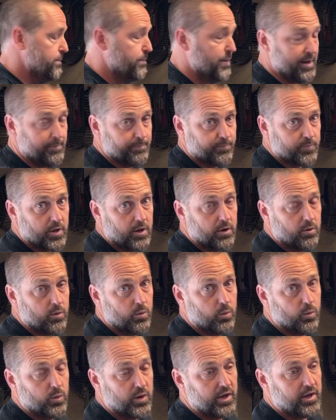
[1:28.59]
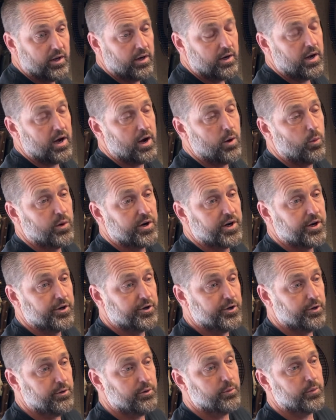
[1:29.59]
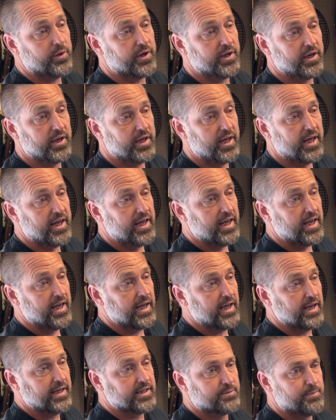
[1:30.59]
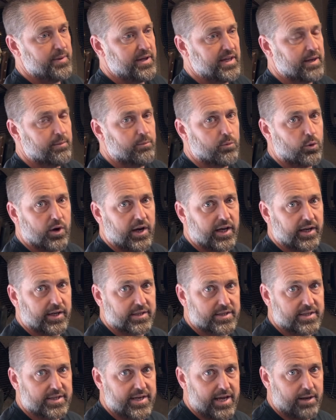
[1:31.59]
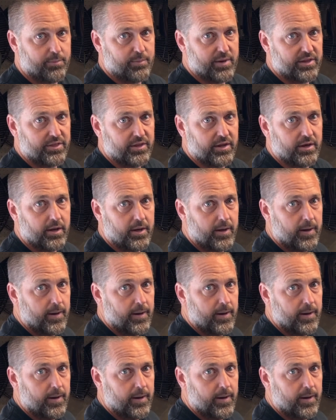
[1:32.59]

But what I want to do to it is make it more like a snake method,